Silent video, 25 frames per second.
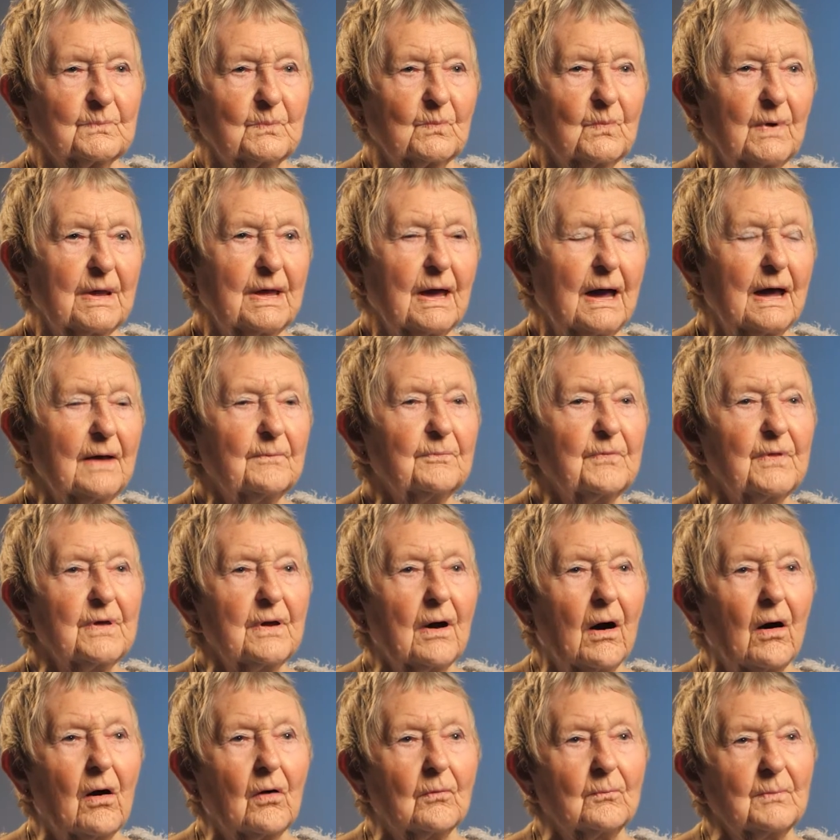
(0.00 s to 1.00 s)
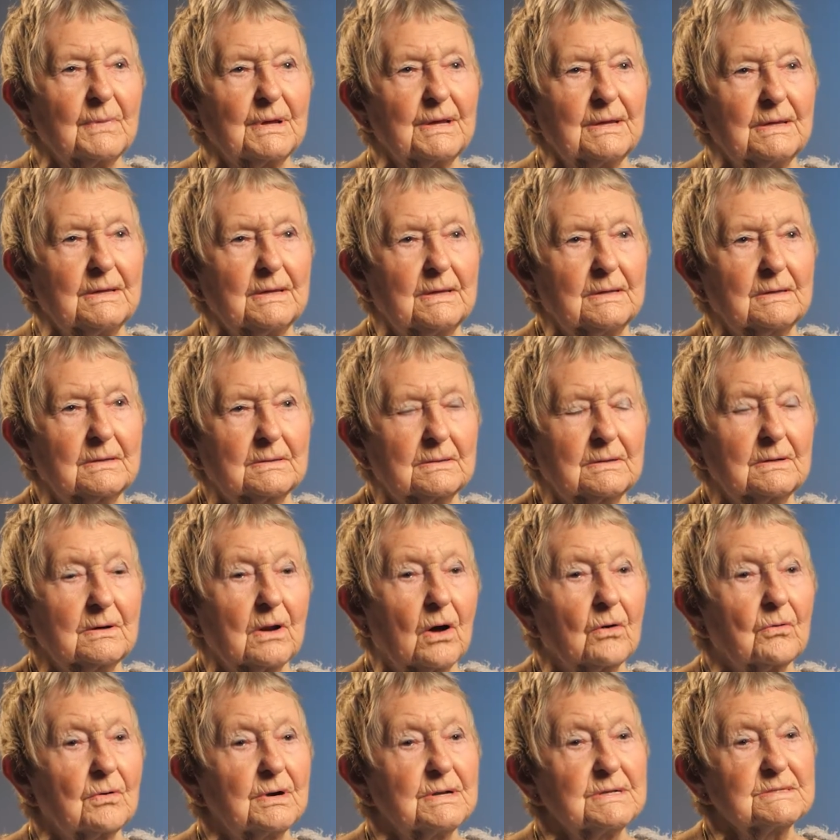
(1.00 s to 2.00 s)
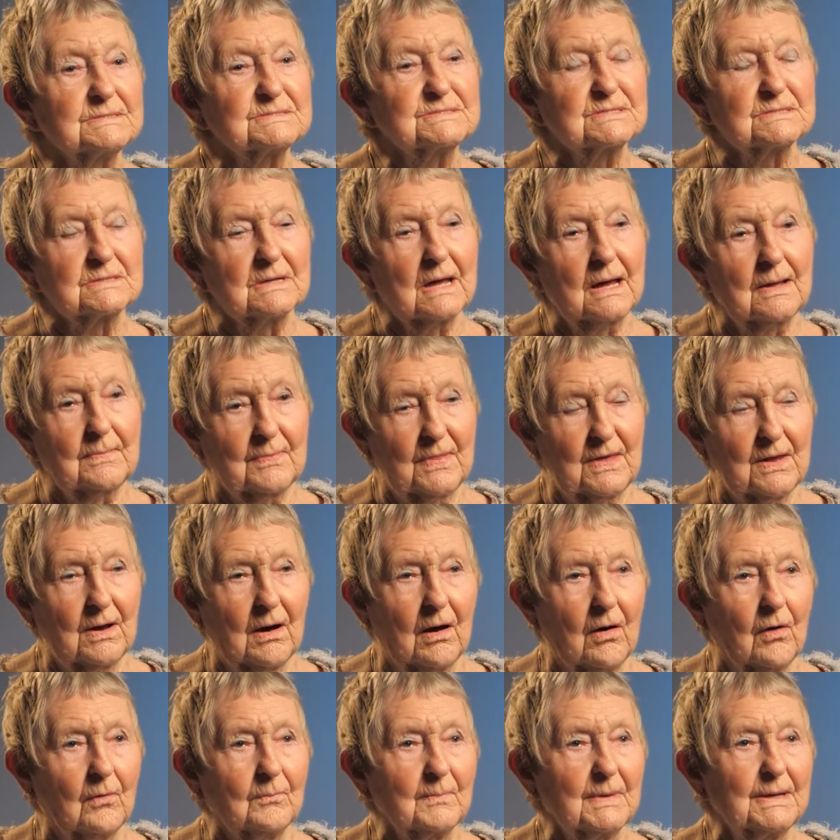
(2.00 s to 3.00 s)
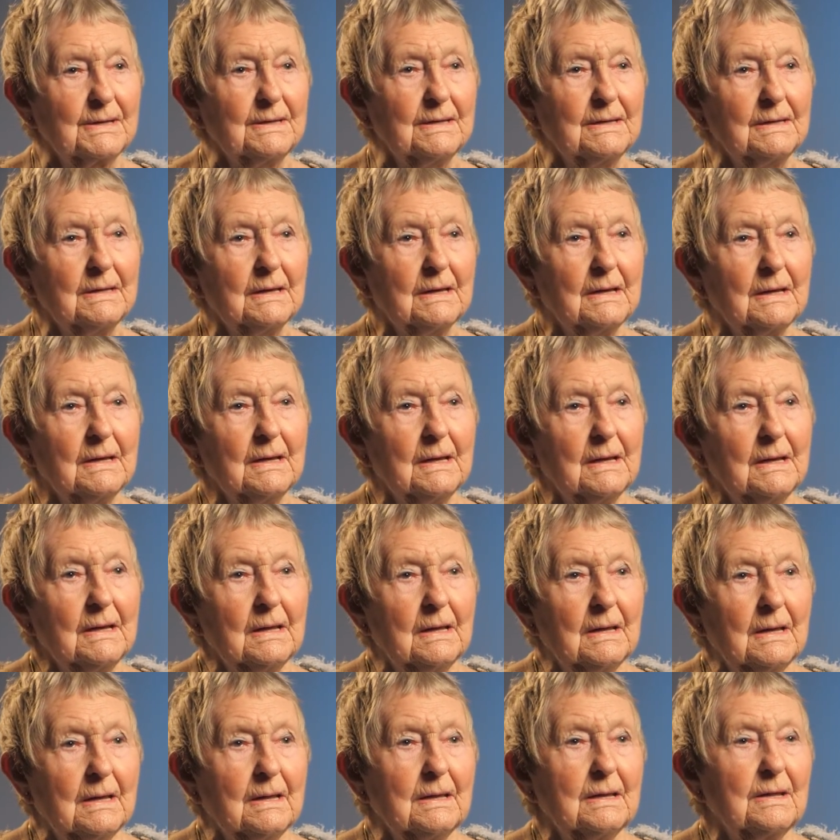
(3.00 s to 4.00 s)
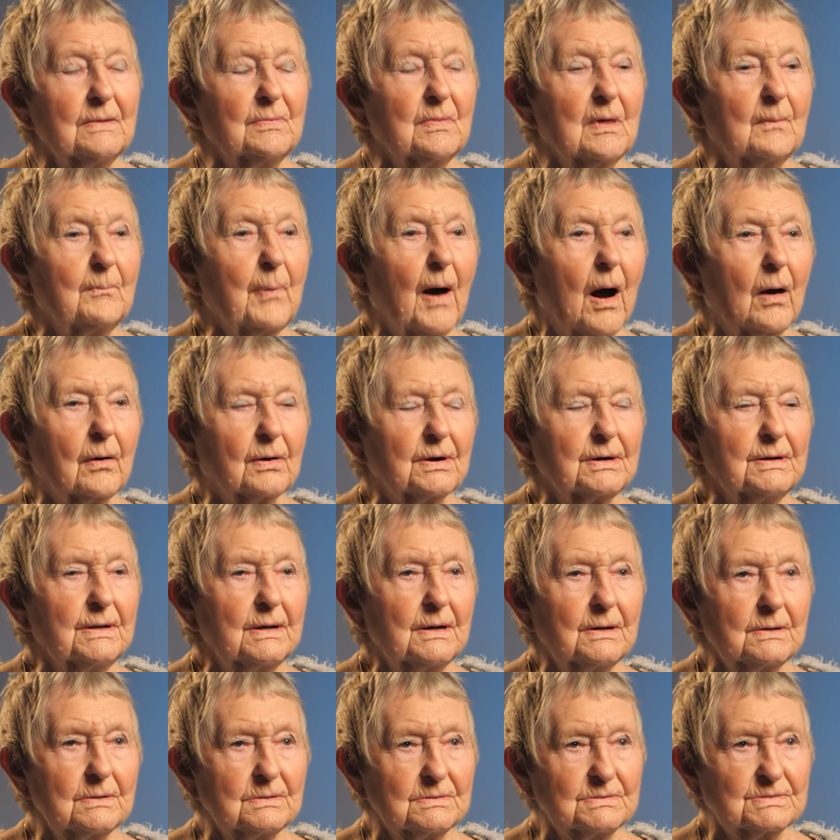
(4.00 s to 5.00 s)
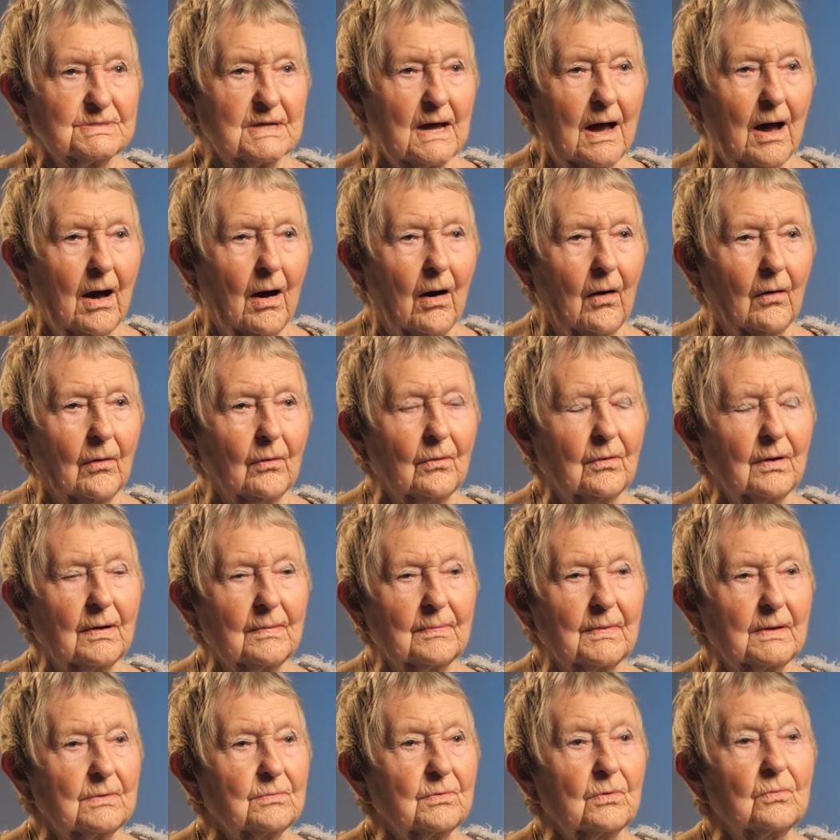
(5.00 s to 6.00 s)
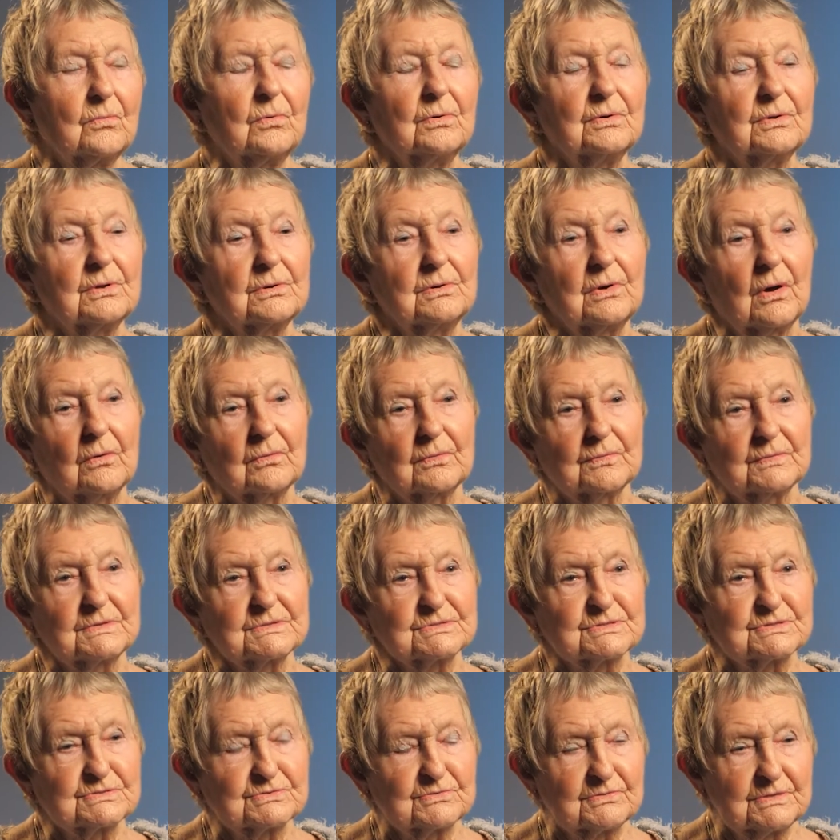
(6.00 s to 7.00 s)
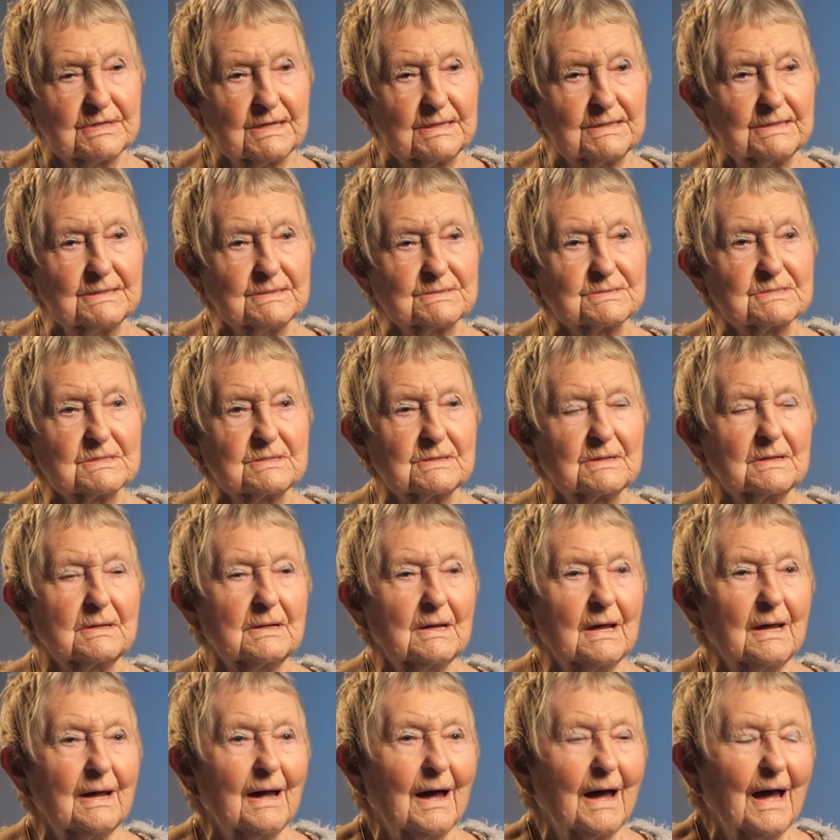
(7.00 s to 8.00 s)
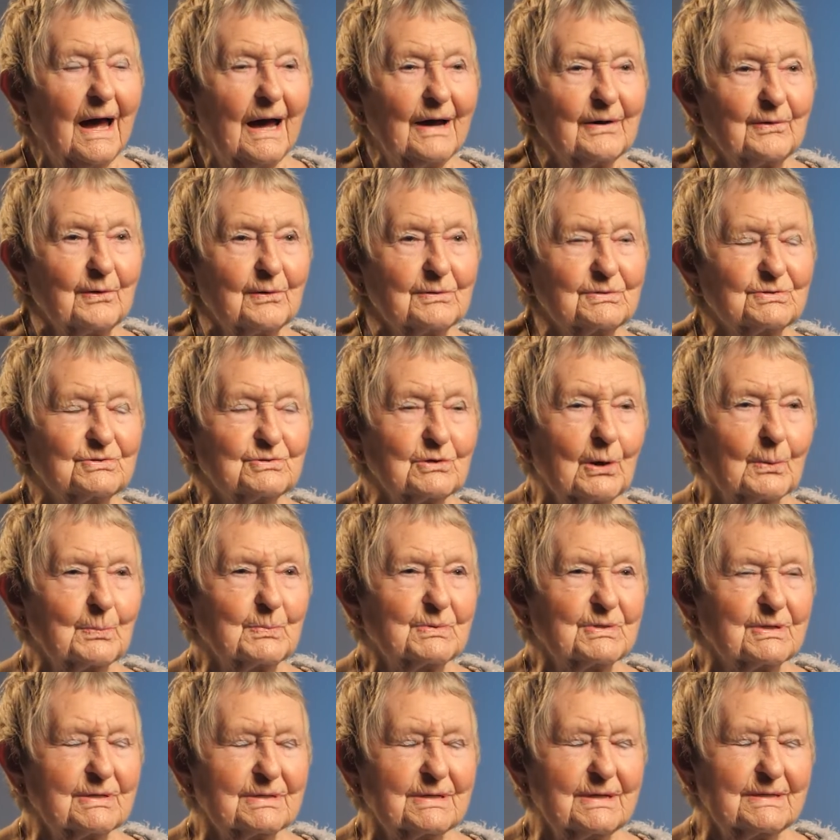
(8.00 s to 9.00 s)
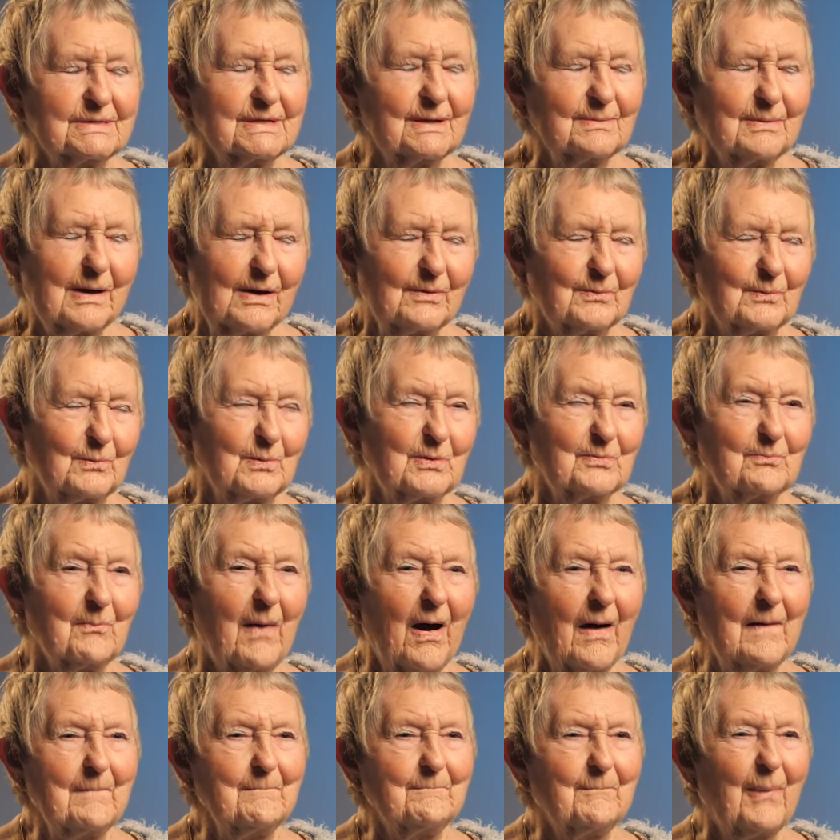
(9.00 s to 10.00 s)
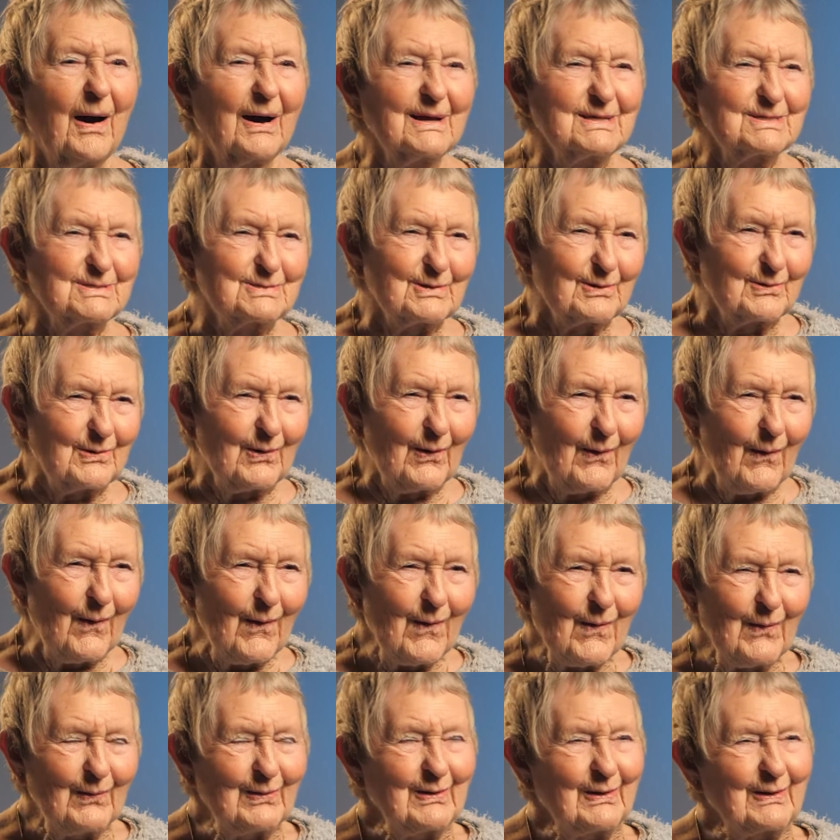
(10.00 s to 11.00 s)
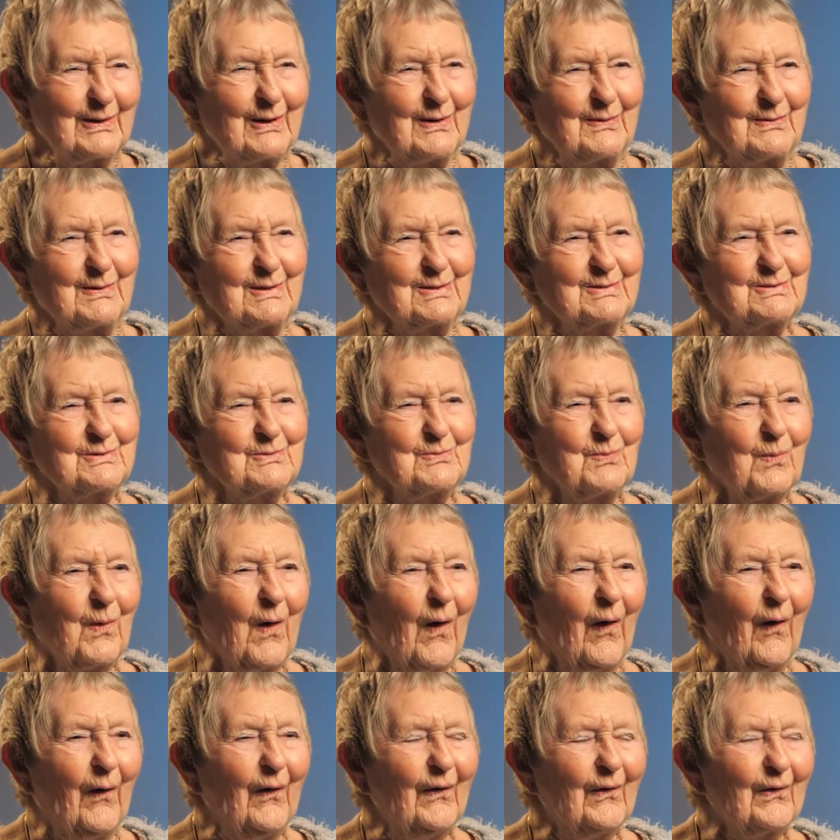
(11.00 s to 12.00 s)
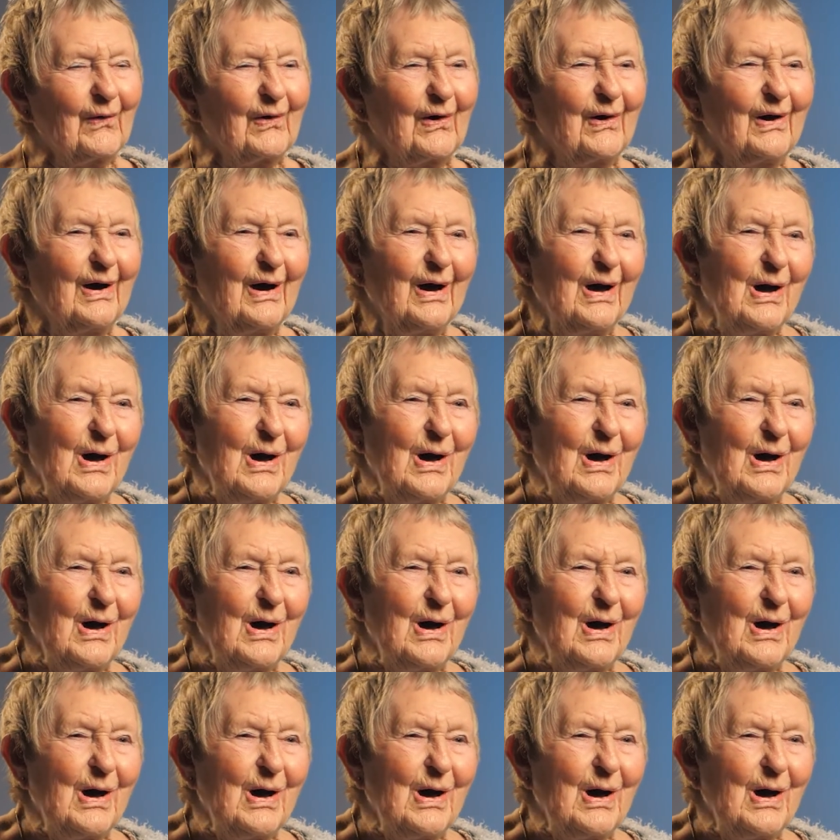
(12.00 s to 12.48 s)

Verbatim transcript: We had the army lorries and the army in the Barclay Hotel, and they were all along the street. Had a job to get about with my bicycle going to work.